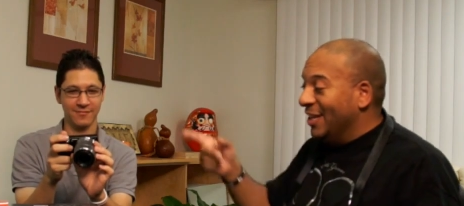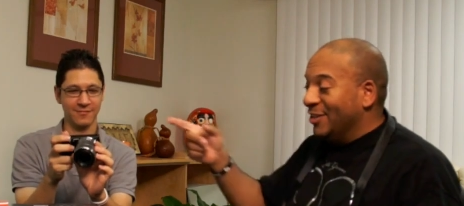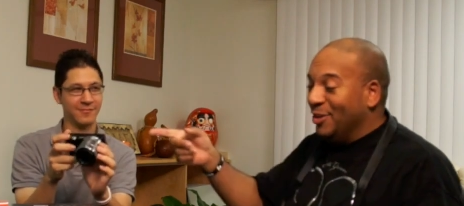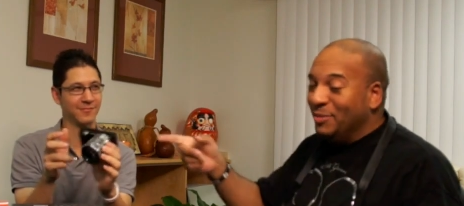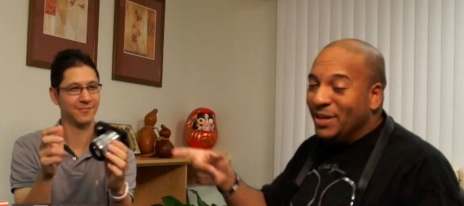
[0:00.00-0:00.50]

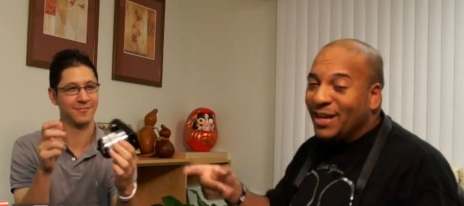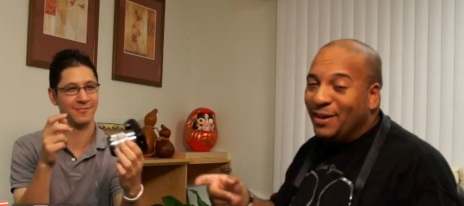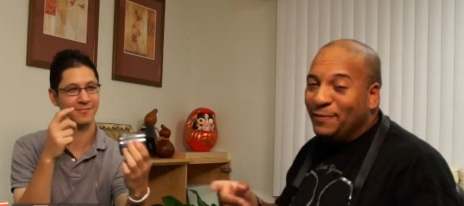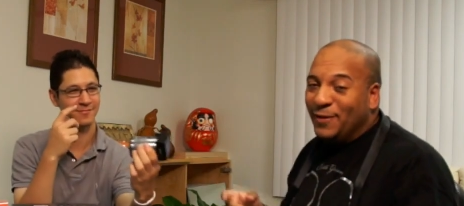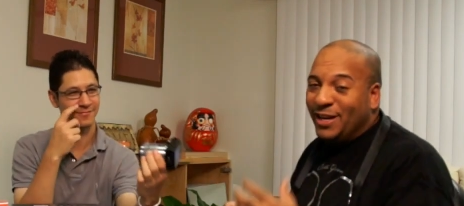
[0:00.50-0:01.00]
Speaker 1: It's going to be
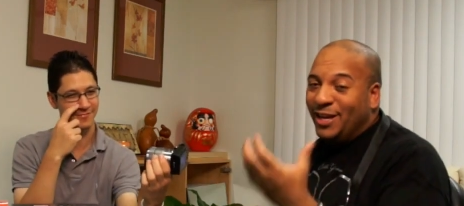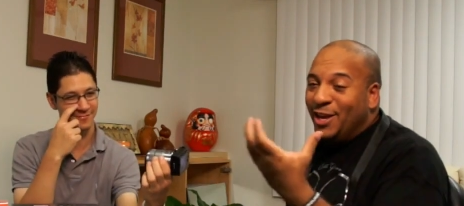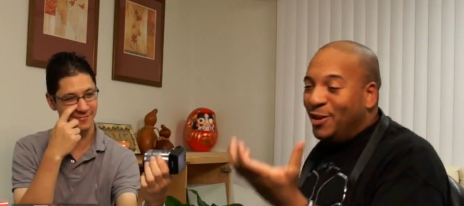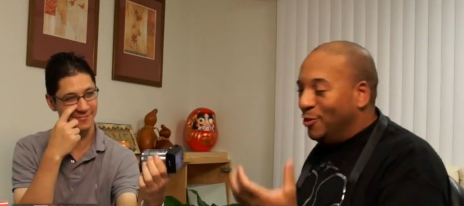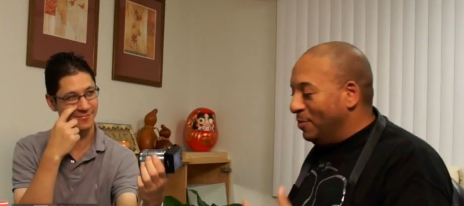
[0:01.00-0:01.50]
kind of funny.
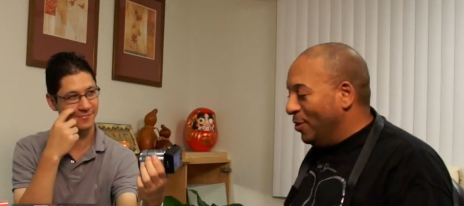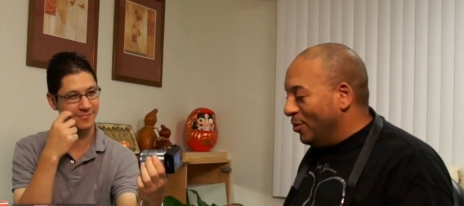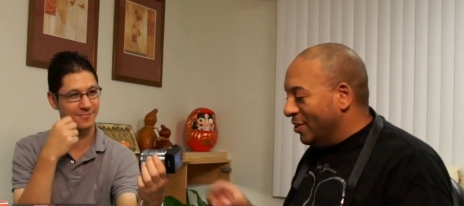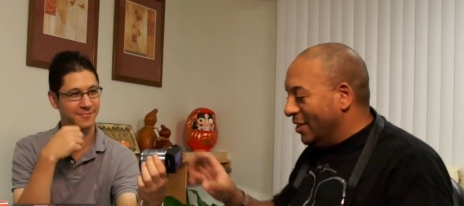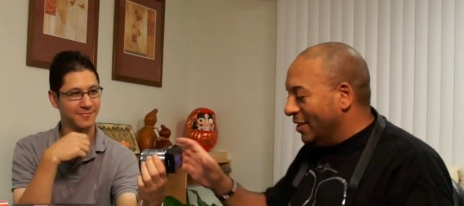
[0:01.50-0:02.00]
You'll be
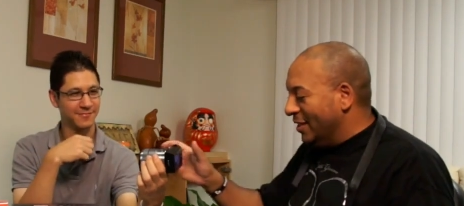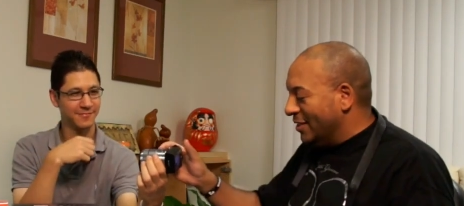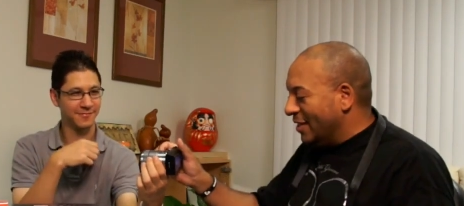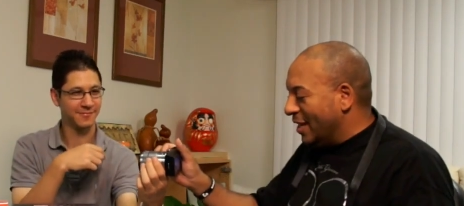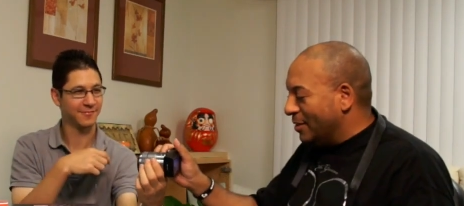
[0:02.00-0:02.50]
holding the
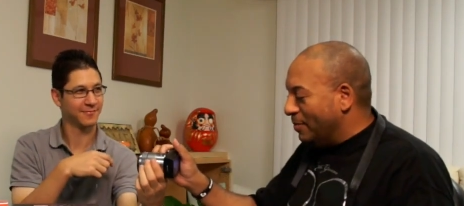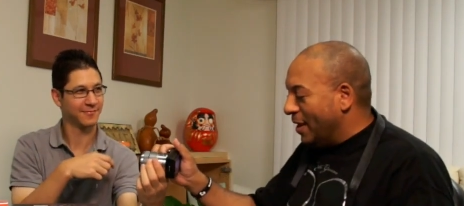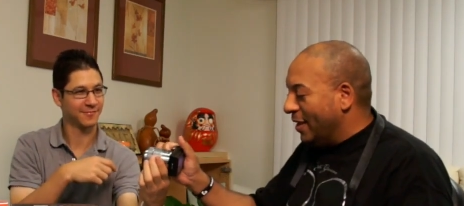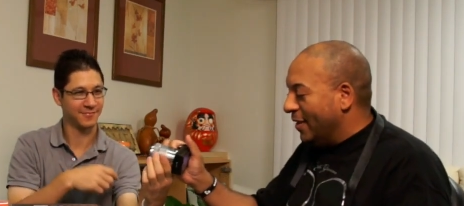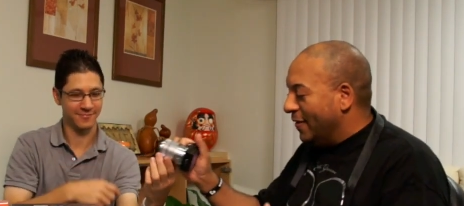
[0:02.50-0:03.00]
lens and not the
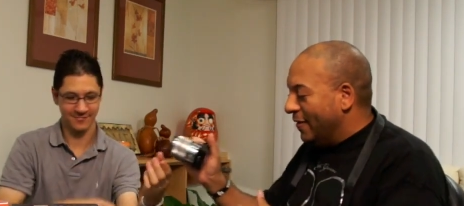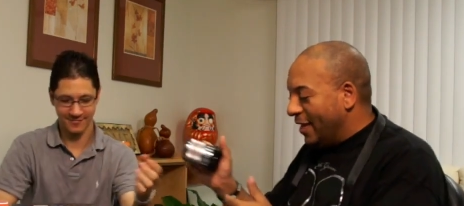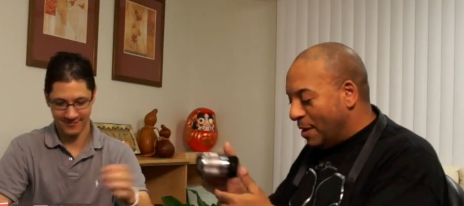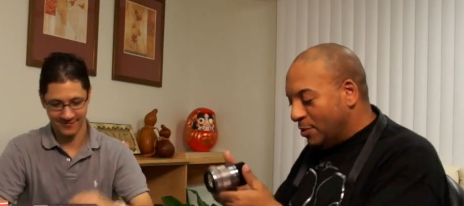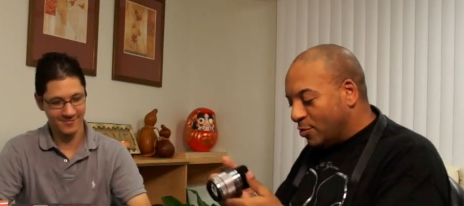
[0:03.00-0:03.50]
body.
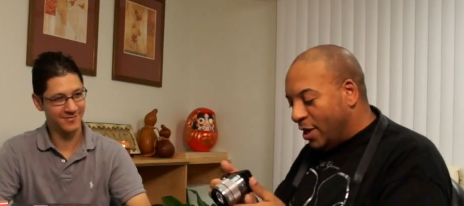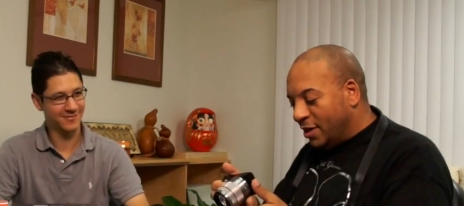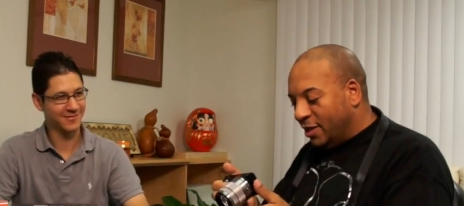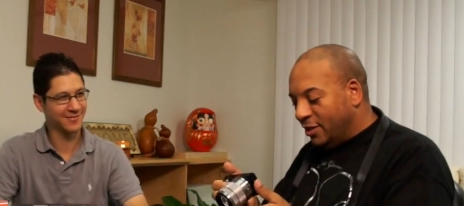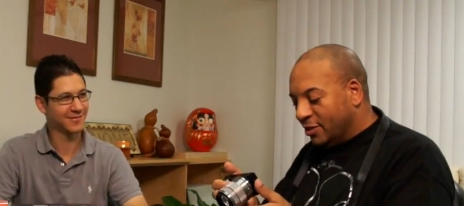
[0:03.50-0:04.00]
Image
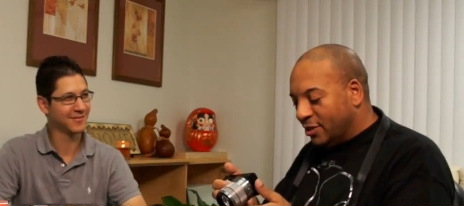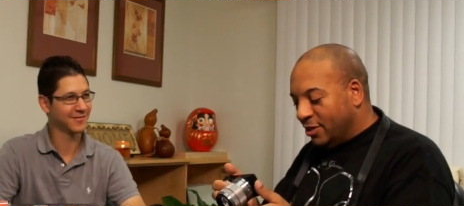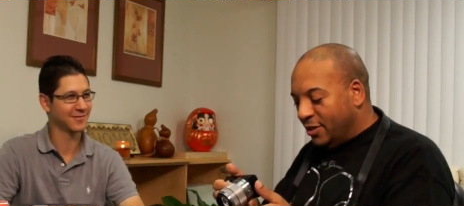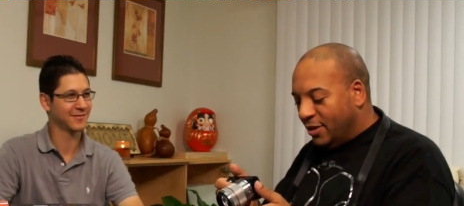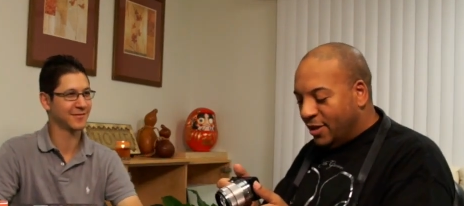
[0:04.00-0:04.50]
quality looks
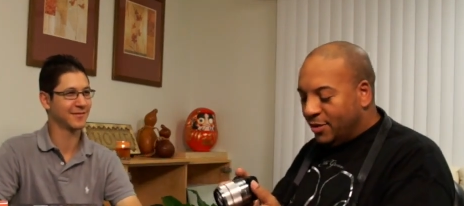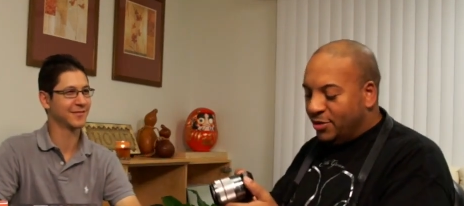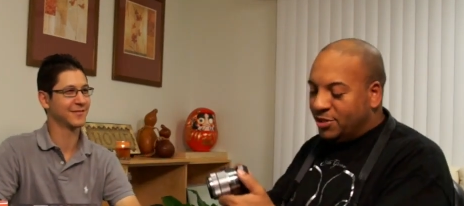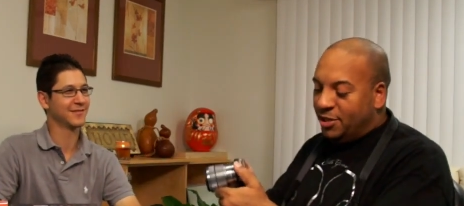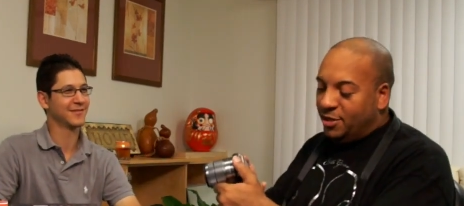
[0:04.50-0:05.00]
good.
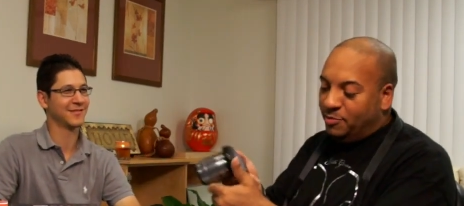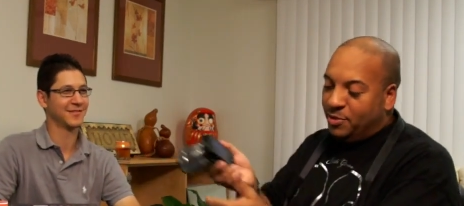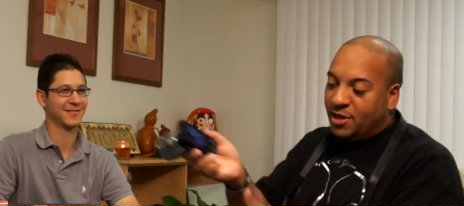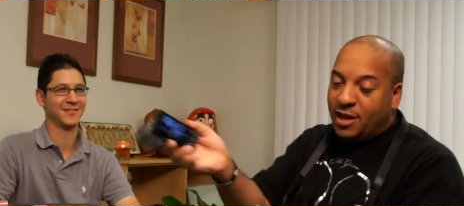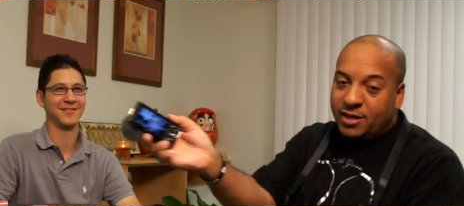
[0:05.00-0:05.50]
You can see
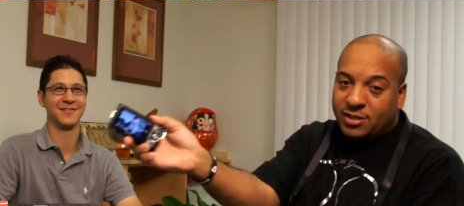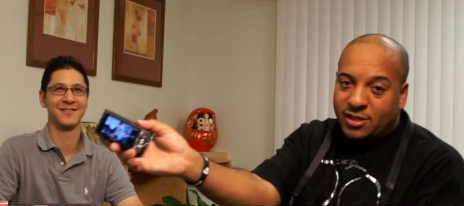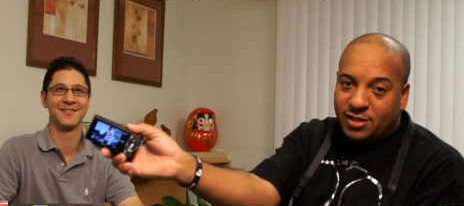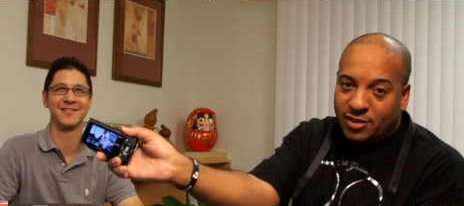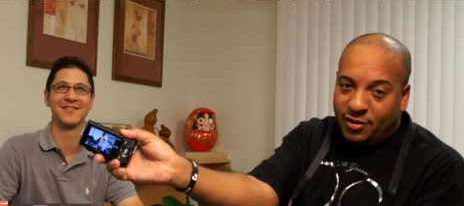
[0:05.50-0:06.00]
behind the
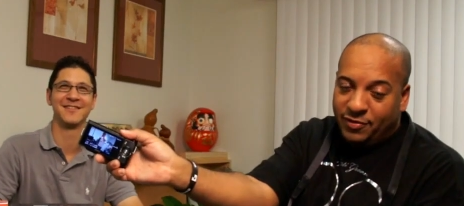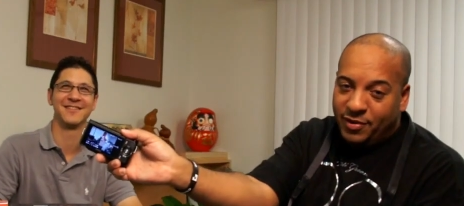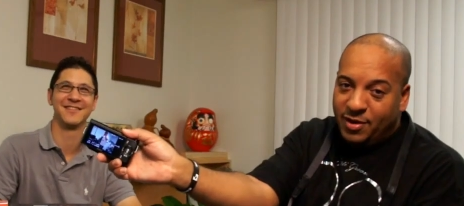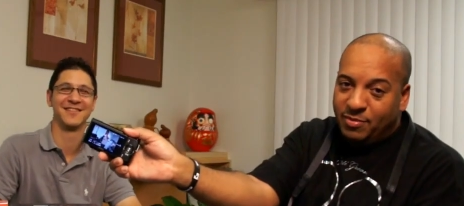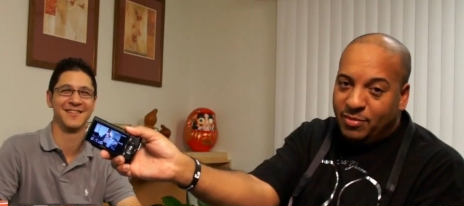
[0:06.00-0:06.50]
scenes of
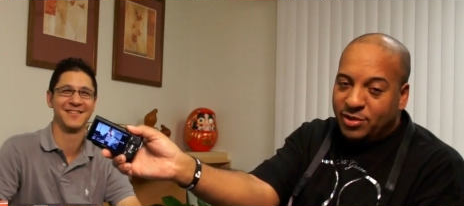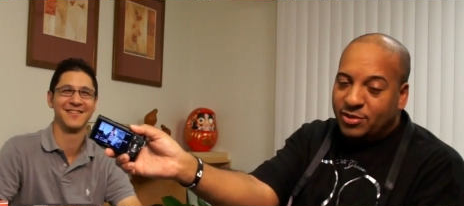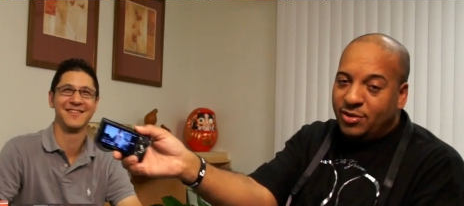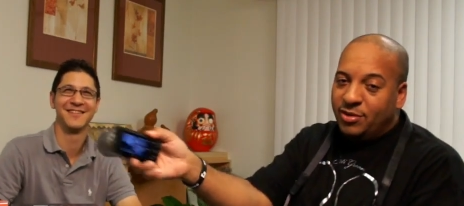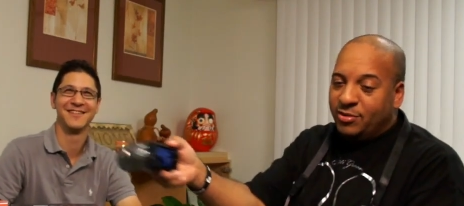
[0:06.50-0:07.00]

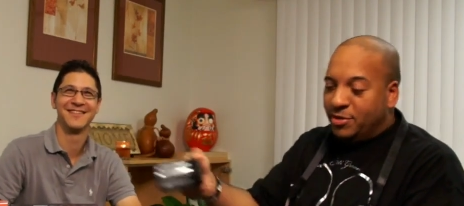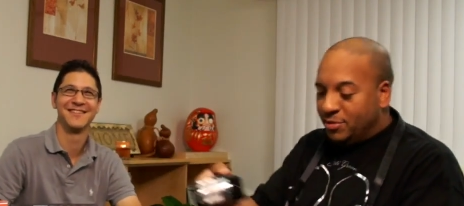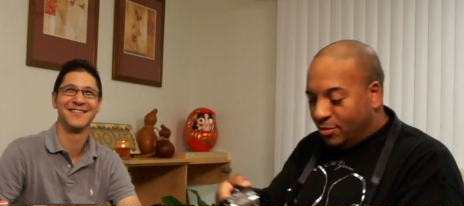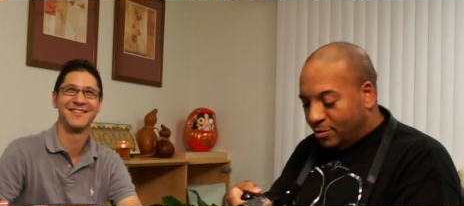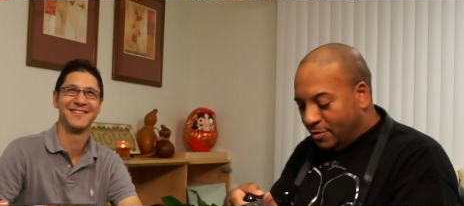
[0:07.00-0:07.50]
Mr.
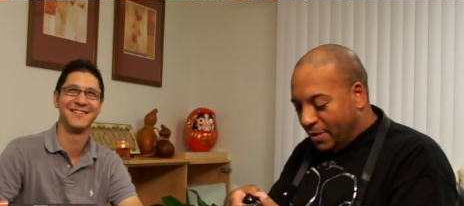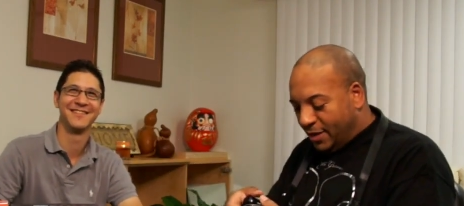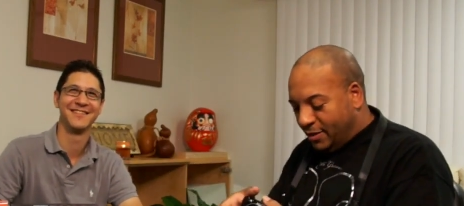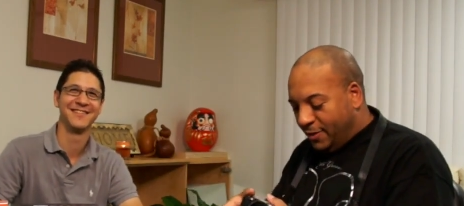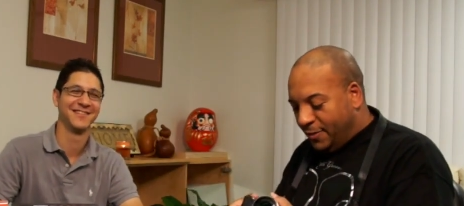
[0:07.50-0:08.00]
Chris Ota
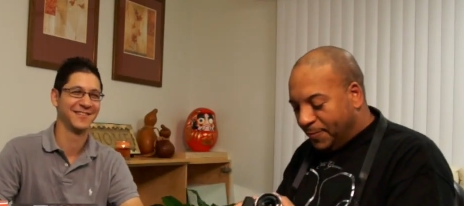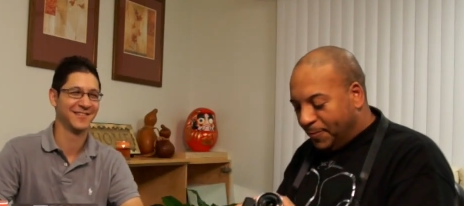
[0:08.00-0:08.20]
back there.